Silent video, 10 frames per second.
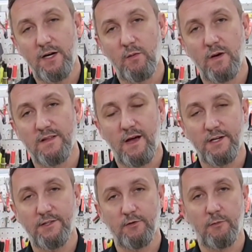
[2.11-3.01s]
and I want to
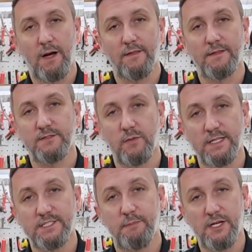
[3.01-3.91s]
talk to you about this
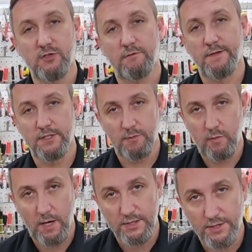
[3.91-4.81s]
week's special feature
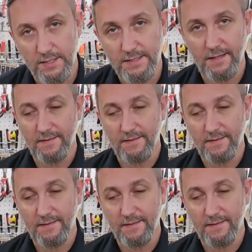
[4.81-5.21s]
project.